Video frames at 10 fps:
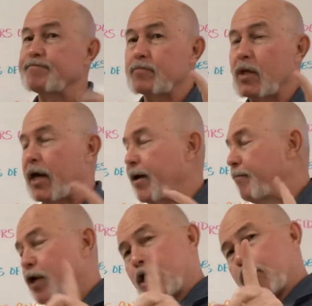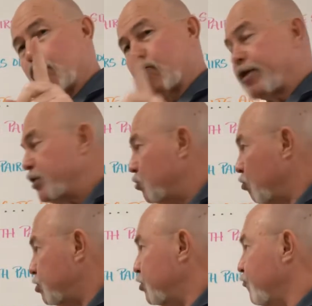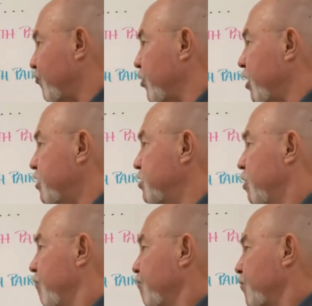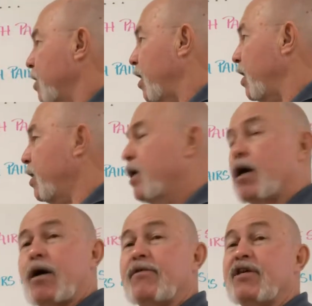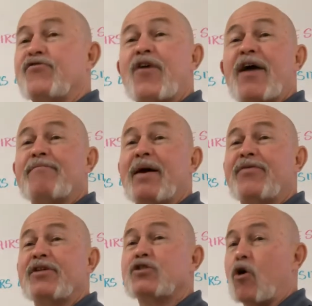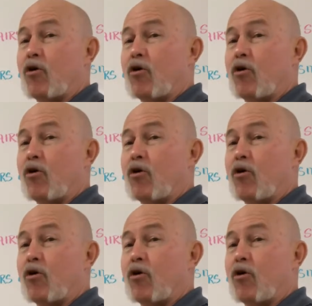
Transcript: Okay? Your resources for this. Okay? These 5 methods are